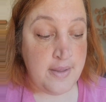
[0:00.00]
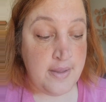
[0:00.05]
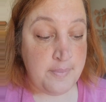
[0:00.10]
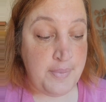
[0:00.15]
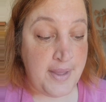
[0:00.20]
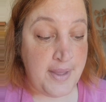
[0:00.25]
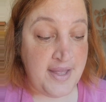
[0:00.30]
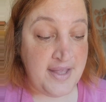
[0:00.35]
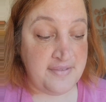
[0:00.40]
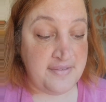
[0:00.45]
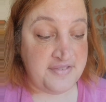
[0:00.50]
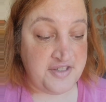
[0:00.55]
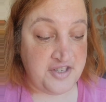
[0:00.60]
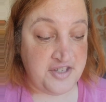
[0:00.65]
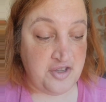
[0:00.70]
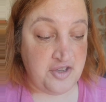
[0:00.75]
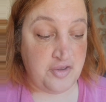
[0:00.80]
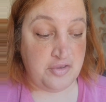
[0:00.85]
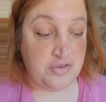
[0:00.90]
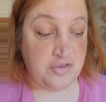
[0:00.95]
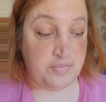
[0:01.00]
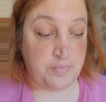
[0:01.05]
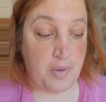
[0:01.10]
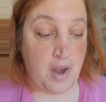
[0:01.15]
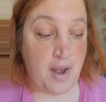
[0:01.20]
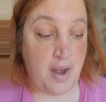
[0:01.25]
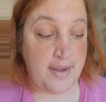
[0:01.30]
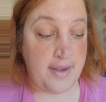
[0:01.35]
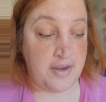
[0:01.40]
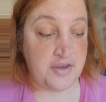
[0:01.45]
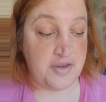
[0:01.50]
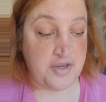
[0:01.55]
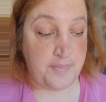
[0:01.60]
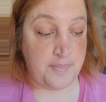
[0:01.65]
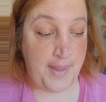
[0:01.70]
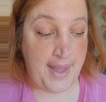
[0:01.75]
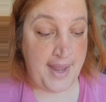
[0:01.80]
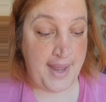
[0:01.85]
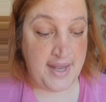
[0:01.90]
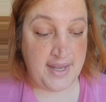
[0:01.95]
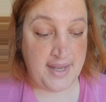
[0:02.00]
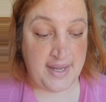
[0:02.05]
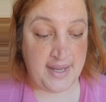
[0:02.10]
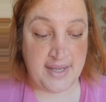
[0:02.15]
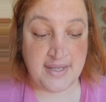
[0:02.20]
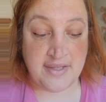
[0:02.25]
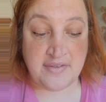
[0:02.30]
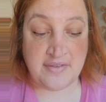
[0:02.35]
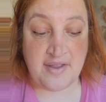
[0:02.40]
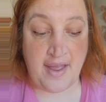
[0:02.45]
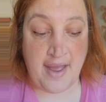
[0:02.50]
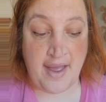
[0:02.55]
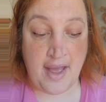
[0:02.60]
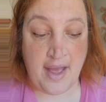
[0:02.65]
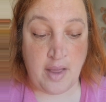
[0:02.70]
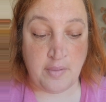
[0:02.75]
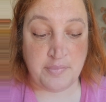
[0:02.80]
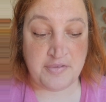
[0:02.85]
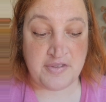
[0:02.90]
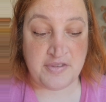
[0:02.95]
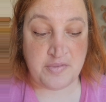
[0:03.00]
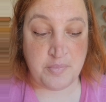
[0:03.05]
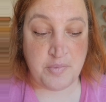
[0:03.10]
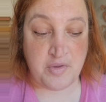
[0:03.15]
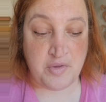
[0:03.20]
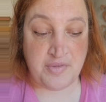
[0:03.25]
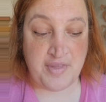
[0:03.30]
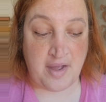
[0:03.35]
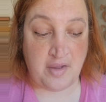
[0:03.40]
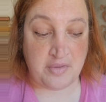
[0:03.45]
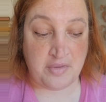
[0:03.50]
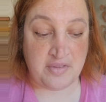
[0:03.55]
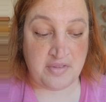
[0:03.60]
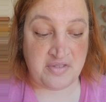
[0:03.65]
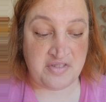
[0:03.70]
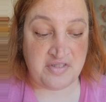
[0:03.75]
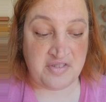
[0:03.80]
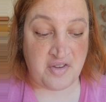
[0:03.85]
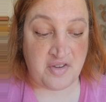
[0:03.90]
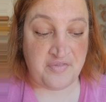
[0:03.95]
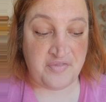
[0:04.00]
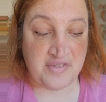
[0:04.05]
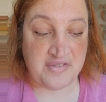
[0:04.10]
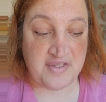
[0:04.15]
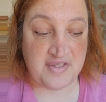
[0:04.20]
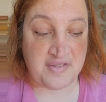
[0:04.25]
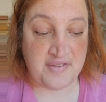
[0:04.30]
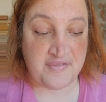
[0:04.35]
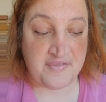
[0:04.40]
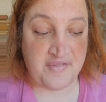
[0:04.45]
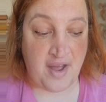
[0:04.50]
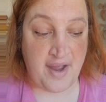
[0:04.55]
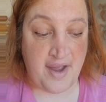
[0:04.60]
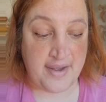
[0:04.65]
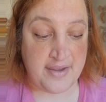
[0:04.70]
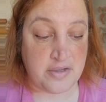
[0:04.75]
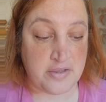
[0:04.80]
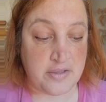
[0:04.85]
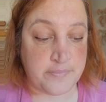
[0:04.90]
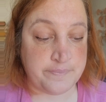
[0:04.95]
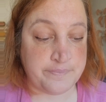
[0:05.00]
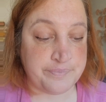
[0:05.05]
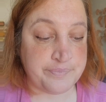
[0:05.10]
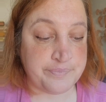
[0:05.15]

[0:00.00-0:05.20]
based used prior to painting to help smooth out the surface of the vinyl.